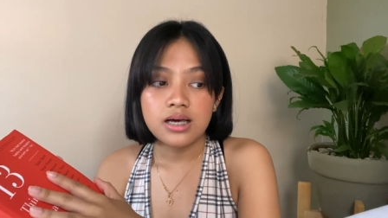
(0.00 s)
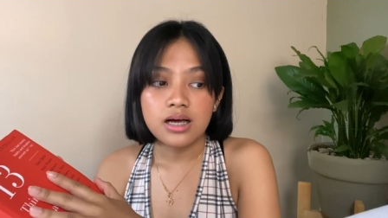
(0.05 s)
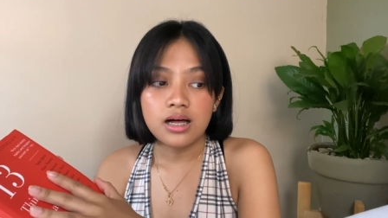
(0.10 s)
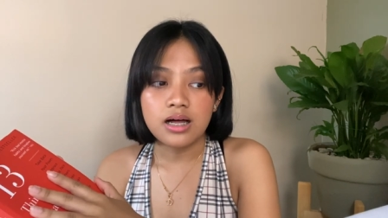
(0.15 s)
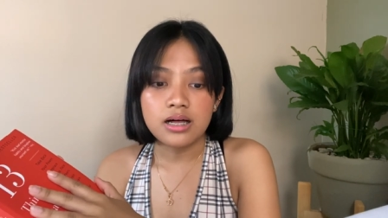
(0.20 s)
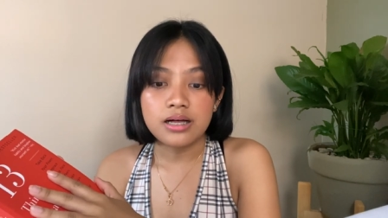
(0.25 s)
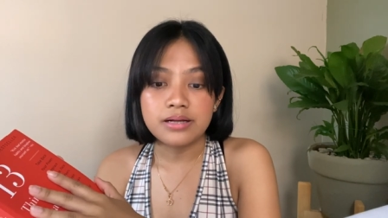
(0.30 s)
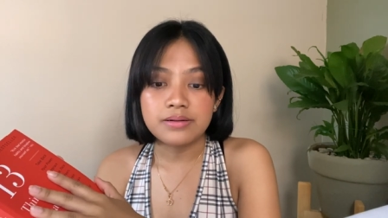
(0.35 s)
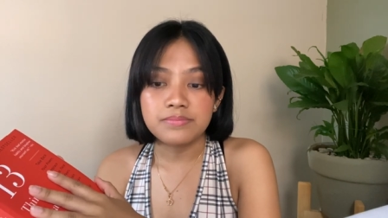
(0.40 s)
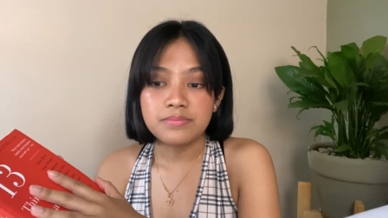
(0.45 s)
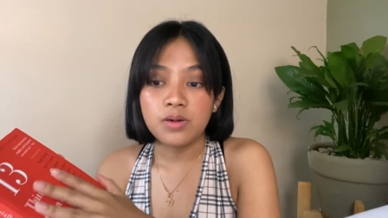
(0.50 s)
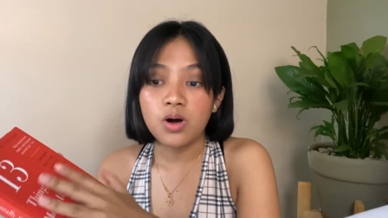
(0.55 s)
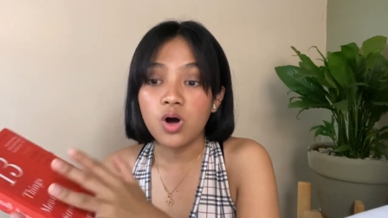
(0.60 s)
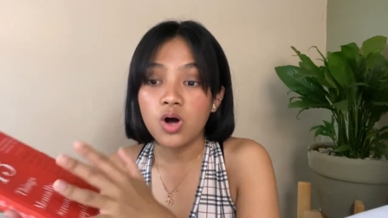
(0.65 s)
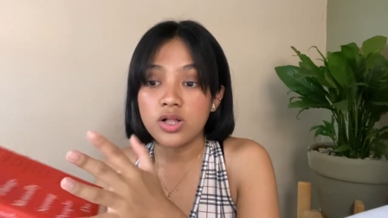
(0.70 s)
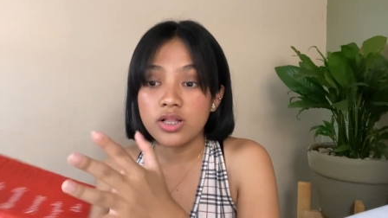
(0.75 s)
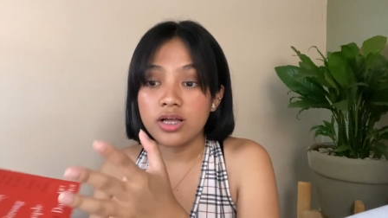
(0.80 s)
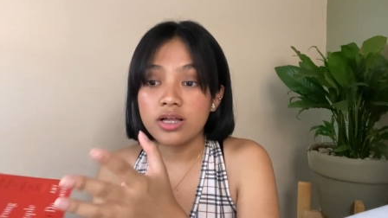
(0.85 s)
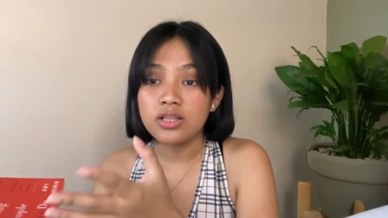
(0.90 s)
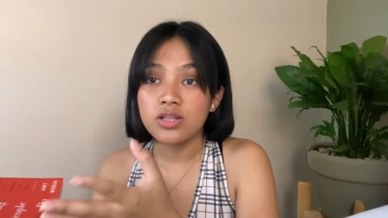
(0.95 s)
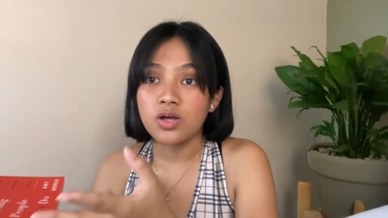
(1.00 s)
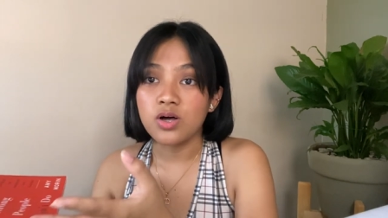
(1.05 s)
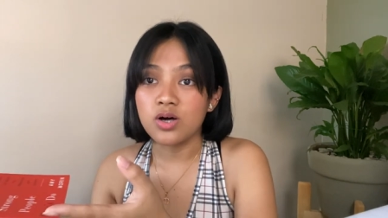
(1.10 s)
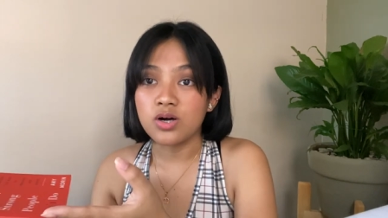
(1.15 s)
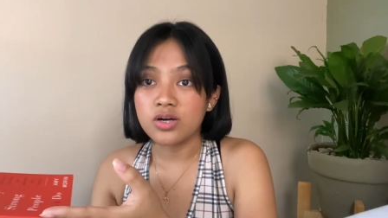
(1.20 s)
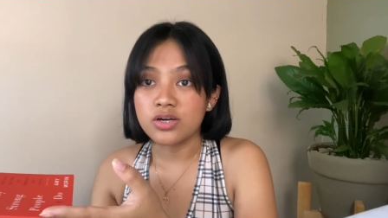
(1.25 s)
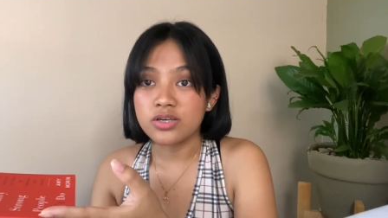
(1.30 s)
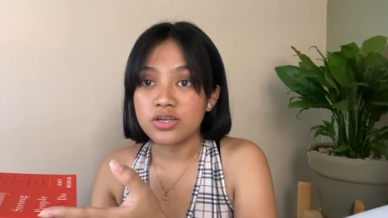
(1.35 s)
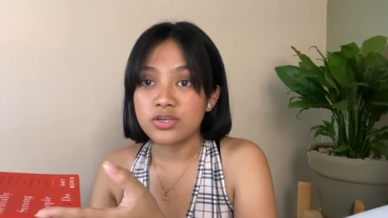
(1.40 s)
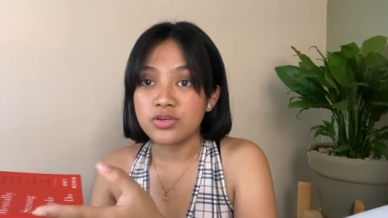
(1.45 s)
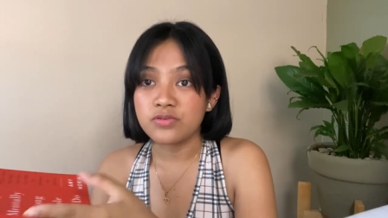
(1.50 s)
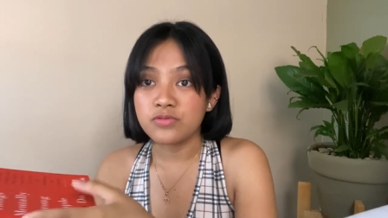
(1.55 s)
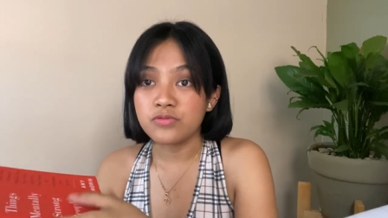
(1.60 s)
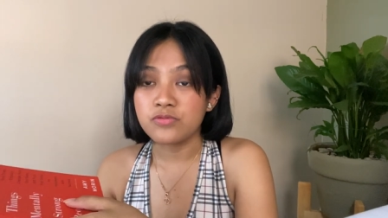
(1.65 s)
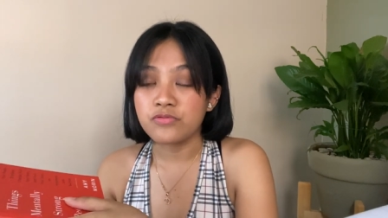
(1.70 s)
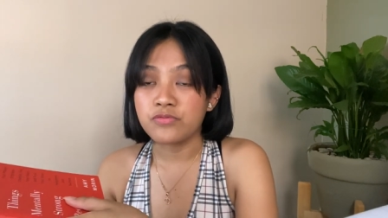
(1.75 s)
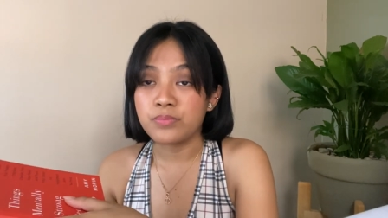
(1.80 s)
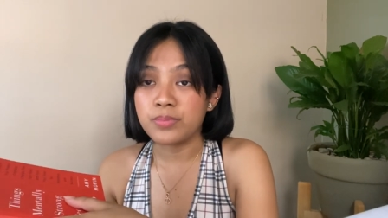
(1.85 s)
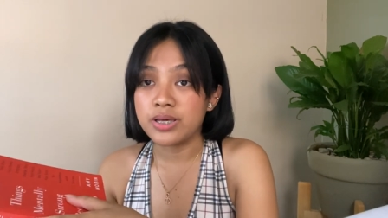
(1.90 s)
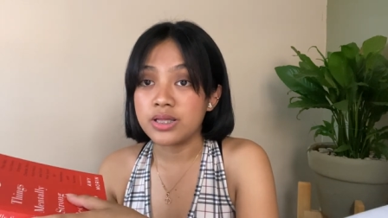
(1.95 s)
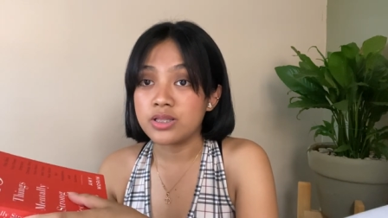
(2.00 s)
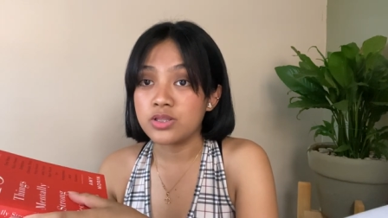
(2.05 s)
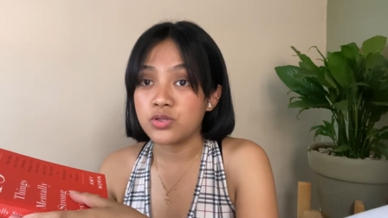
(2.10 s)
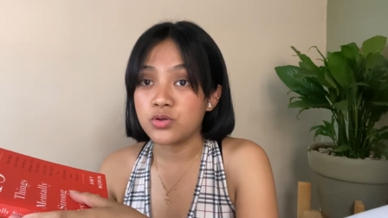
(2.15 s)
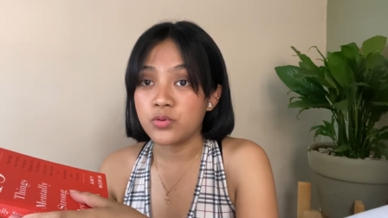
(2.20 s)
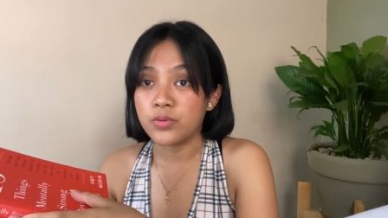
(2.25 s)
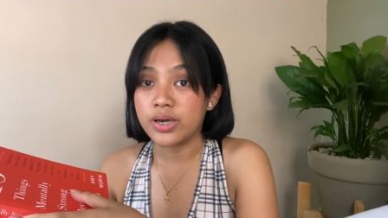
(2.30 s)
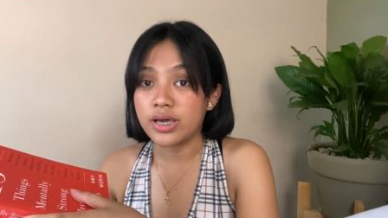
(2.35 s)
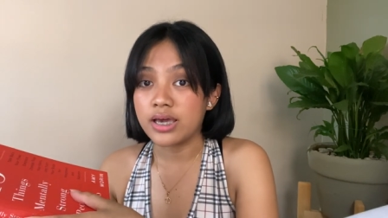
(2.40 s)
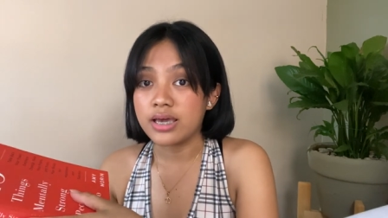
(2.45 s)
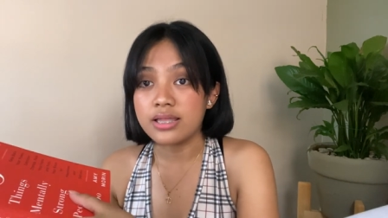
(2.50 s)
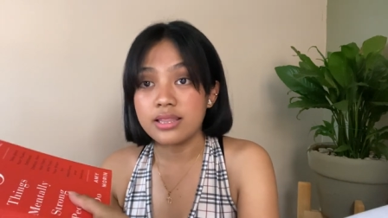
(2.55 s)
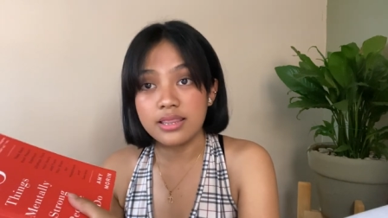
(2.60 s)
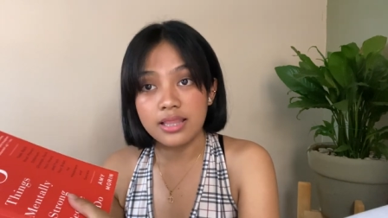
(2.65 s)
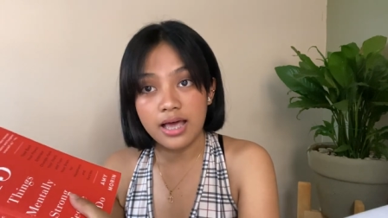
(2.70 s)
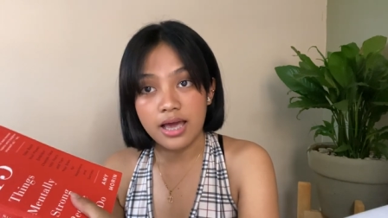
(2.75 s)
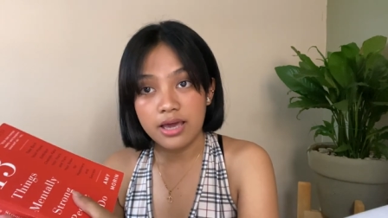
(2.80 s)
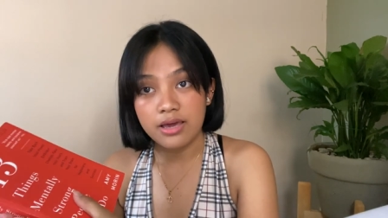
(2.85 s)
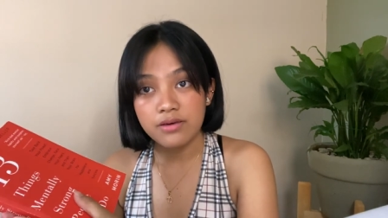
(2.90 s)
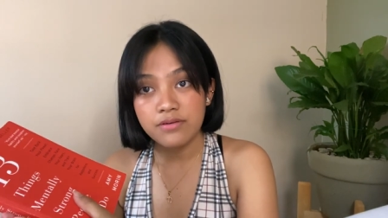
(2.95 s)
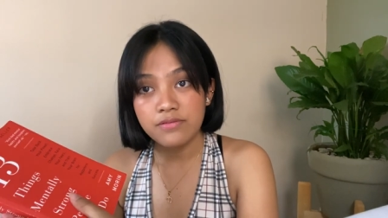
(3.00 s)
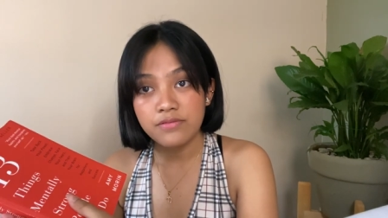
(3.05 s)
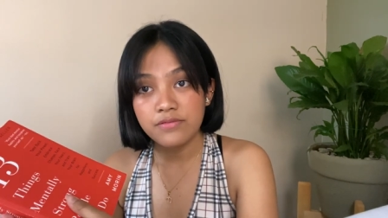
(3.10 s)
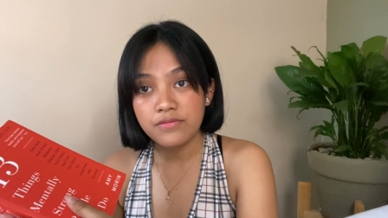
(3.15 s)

all along you've been doing in life,